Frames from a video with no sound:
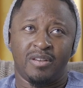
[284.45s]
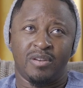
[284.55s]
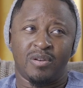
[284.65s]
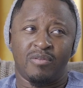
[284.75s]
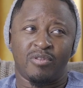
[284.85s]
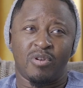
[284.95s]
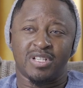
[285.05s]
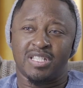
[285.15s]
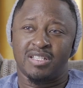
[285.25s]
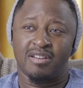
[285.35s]
You know, of
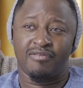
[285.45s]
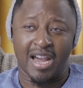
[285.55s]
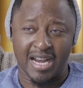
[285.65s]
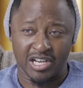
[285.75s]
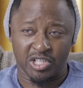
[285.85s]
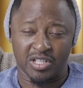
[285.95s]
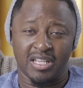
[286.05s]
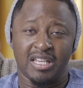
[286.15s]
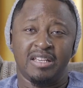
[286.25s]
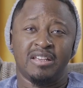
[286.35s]
course,
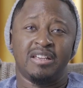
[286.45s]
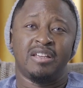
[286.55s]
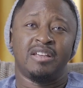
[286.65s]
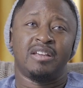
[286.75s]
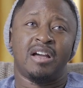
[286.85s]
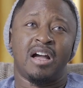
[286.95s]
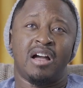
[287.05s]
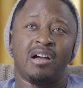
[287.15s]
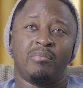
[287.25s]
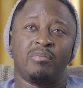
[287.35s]
financially,
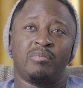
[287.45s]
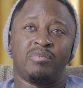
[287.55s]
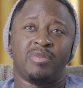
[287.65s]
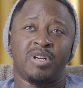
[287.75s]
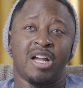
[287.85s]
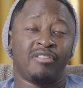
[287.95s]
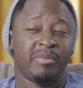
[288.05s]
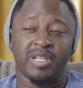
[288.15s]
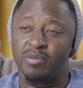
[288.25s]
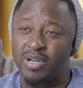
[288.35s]
the
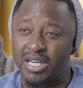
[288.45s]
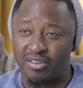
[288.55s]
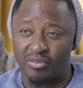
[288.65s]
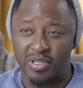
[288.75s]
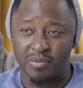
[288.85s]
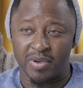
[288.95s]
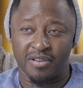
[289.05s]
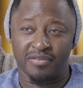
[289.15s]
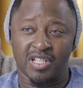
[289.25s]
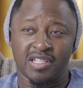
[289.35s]
government didn't want to give him his
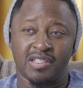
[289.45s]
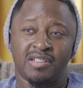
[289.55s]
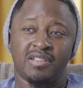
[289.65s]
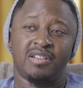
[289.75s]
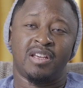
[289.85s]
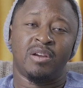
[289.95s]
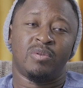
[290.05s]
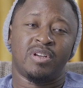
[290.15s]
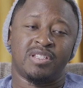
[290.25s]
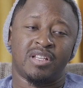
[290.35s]
benefits. It
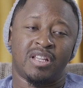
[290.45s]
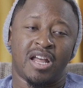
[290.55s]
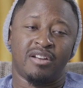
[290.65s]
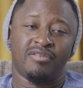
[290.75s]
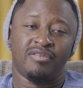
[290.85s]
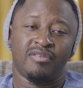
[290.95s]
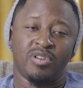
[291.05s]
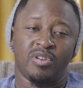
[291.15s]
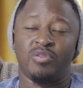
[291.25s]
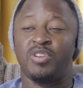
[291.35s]
was a lot of,
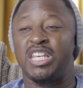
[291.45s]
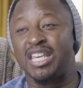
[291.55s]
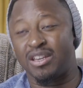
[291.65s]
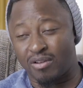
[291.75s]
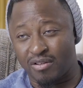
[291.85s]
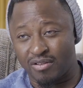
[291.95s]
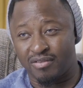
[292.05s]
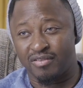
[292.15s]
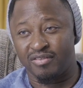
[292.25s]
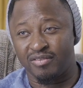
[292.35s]
you'd hear
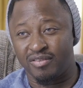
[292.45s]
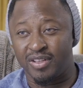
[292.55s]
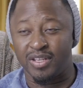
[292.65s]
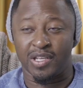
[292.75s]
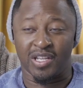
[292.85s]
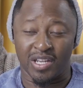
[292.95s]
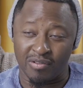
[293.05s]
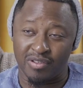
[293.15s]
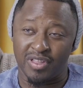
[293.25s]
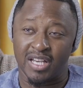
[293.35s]

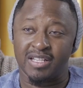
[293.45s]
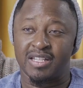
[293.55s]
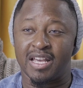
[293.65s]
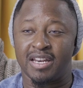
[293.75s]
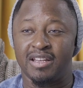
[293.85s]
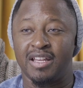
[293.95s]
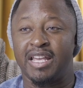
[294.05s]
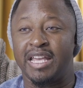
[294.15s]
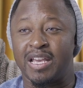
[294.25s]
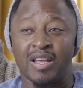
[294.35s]
things that
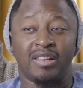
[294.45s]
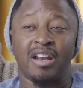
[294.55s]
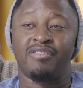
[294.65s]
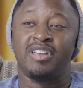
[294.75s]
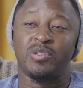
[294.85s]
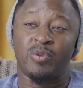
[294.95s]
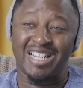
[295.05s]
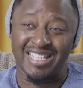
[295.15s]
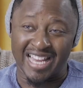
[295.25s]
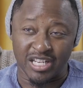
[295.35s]
a lot of things were
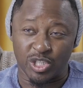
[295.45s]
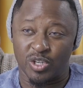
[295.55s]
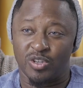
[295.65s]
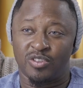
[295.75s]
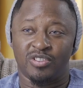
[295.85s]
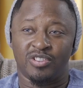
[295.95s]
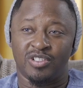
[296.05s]
intentional,